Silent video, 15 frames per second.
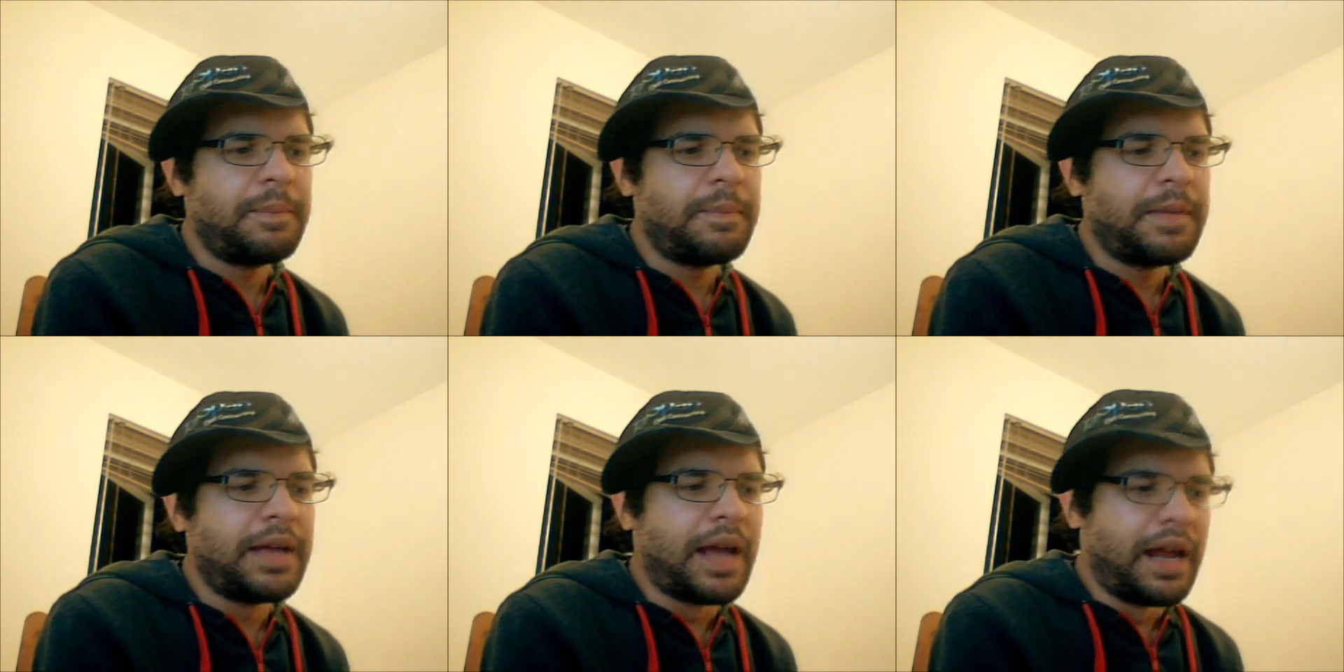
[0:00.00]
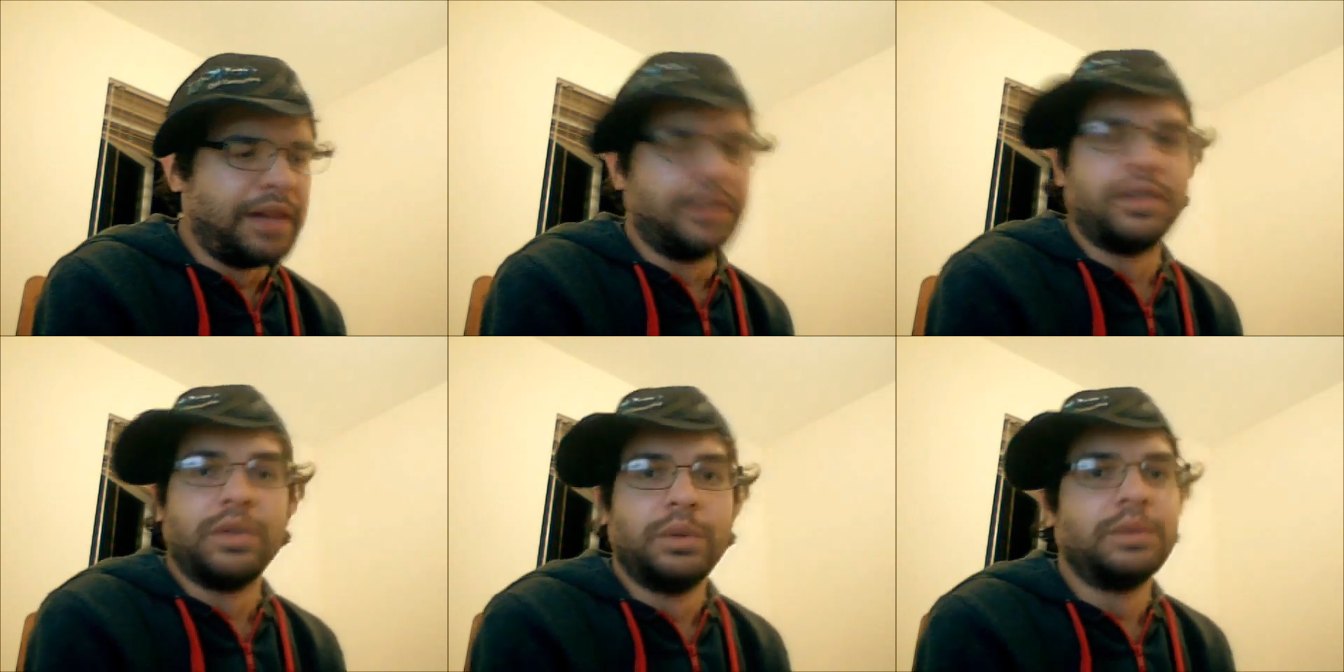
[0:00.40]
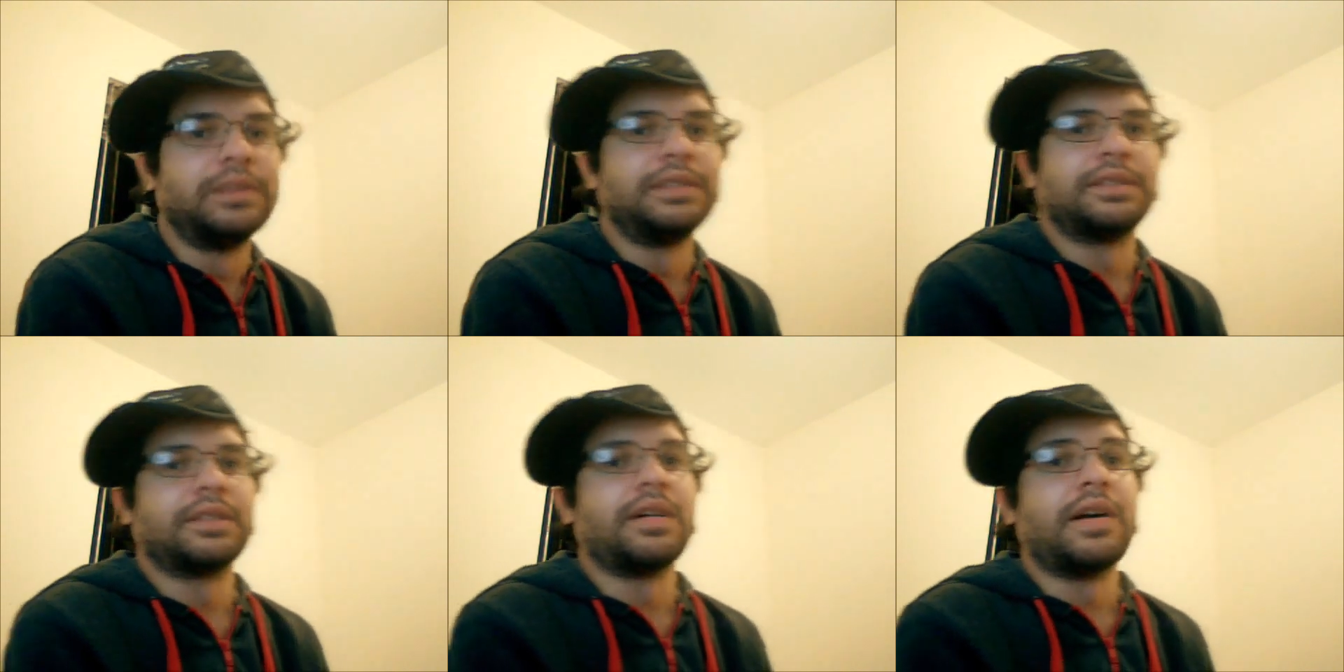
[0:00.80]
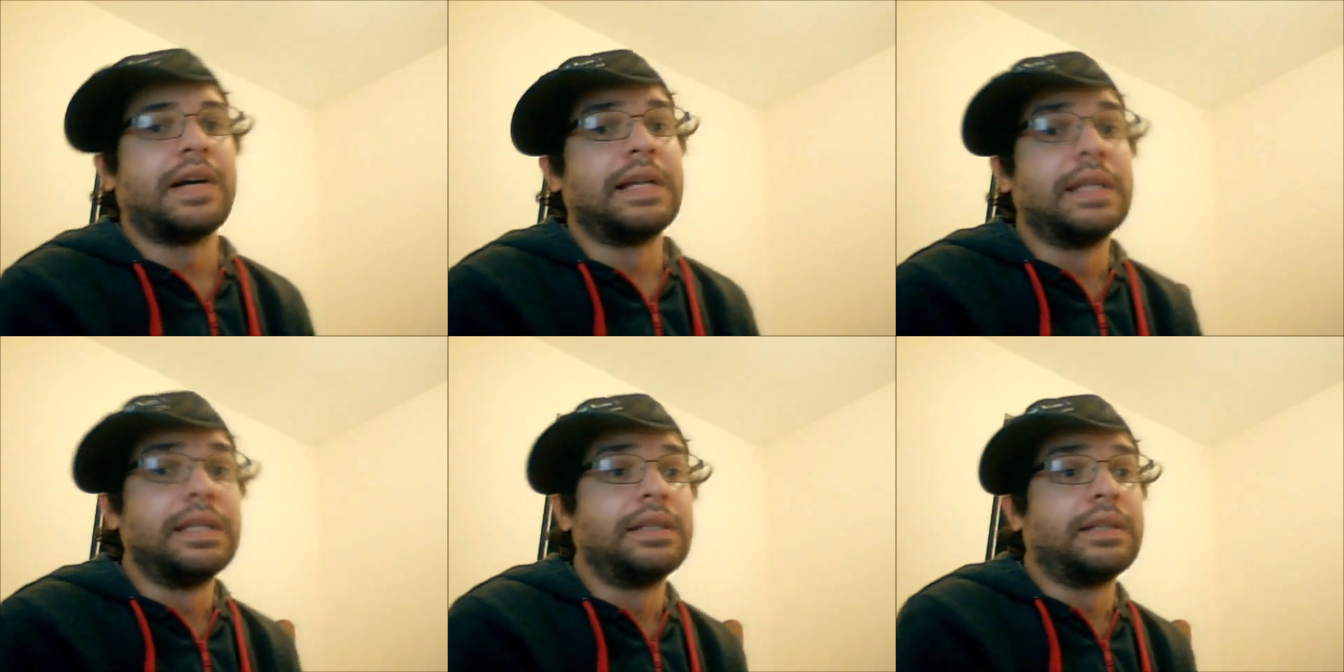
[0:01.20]
And you called this guy an
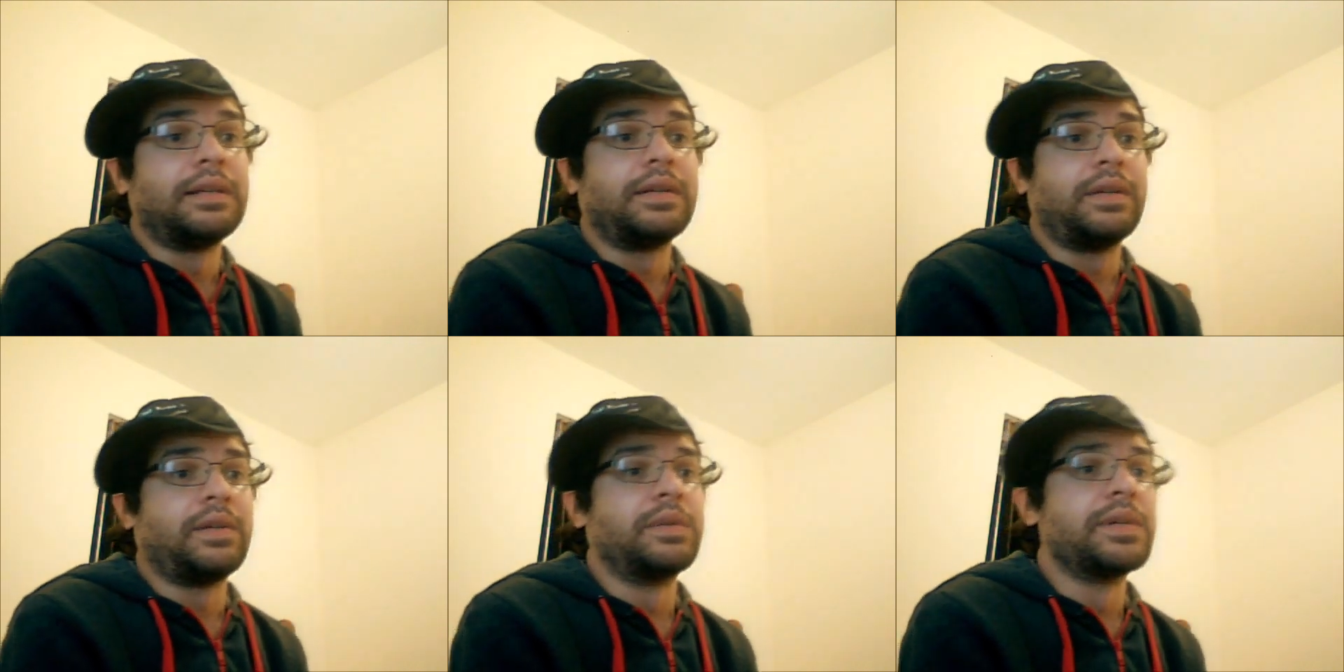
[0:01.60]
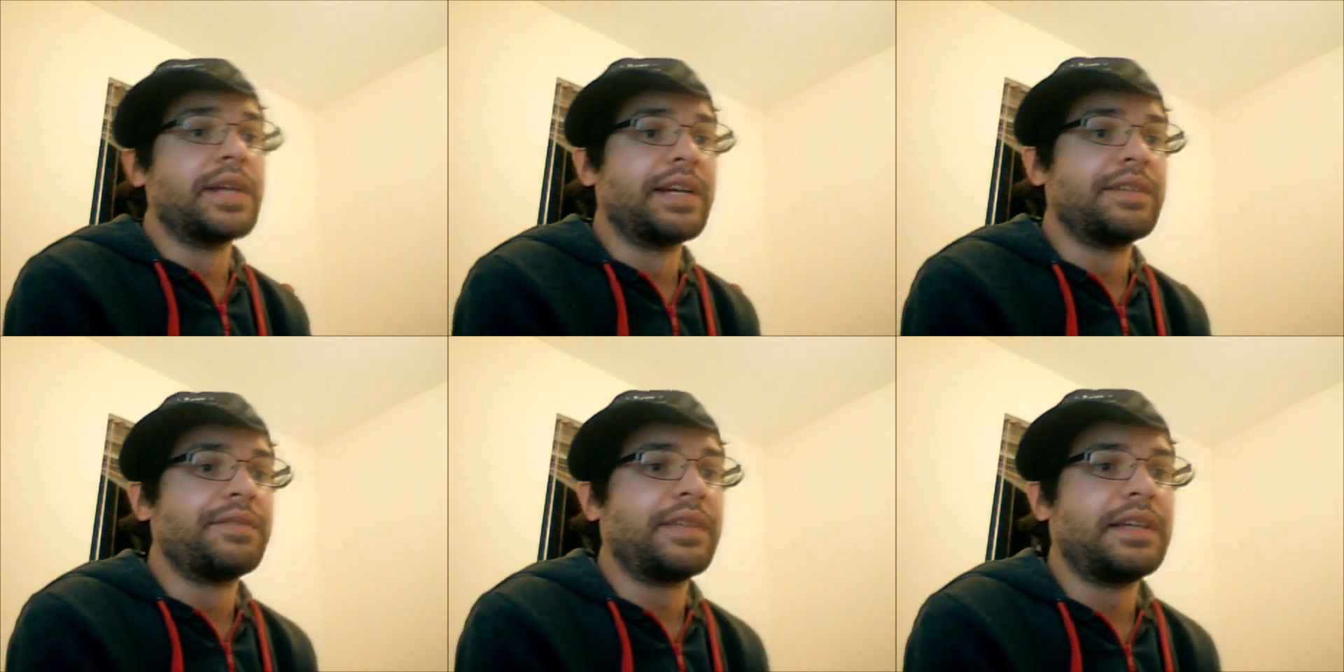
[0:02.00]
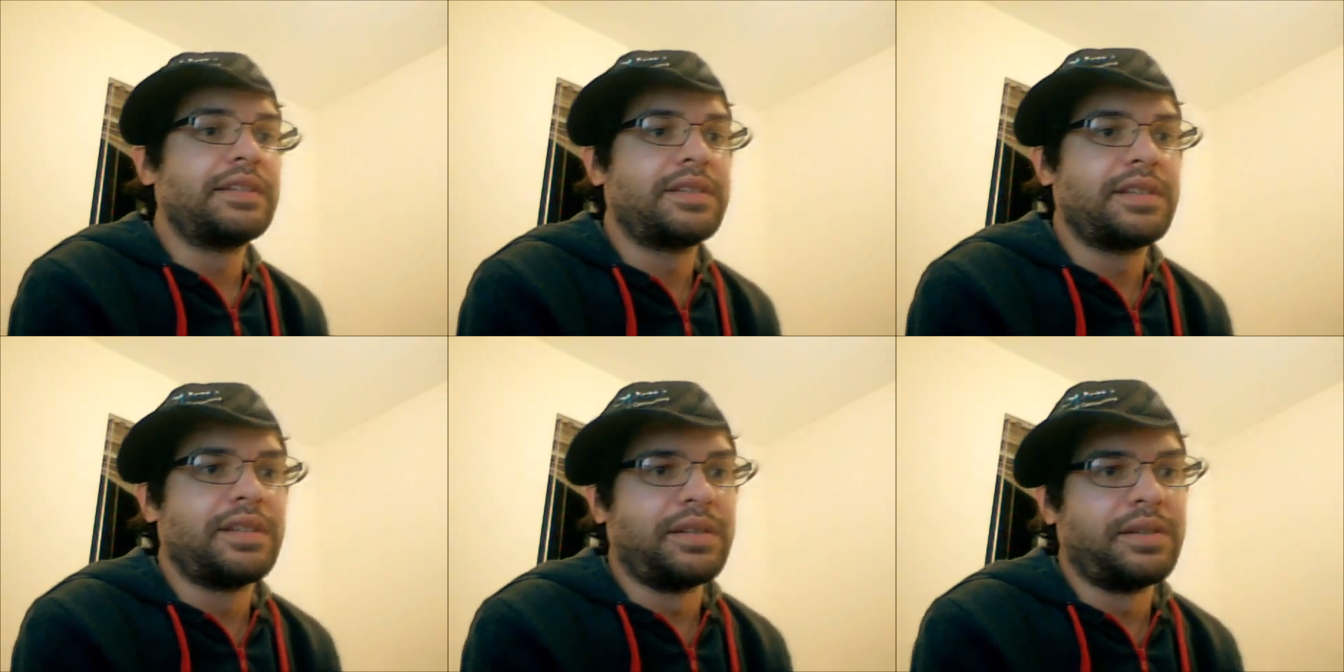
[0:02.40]
idiot who gave that to you.